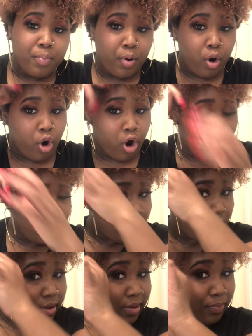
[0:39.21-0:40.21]
part
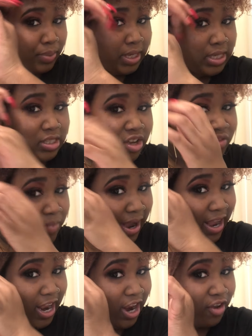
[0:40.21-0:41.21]
and piece of my
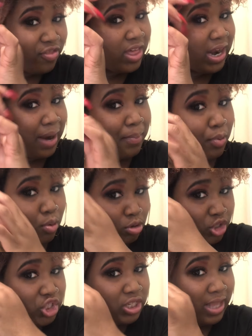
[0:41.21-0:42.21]
hair that I
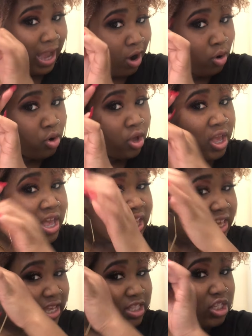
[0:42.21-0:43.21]
portioned out
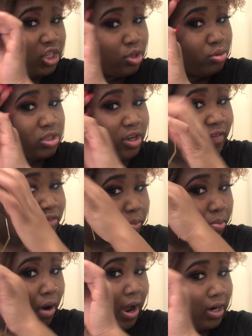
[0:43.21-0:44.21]
gets use of the
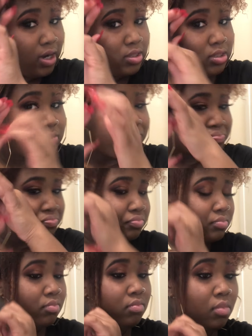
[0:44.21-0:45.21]
product.
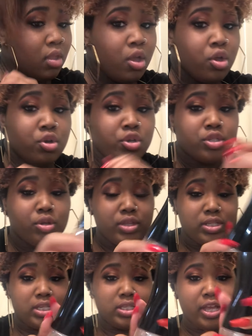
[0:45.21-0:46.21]
So
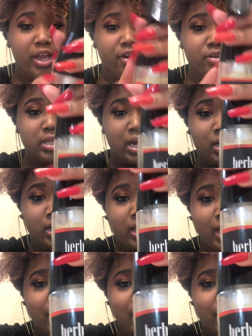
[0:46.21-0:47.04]
this is the hair tonic,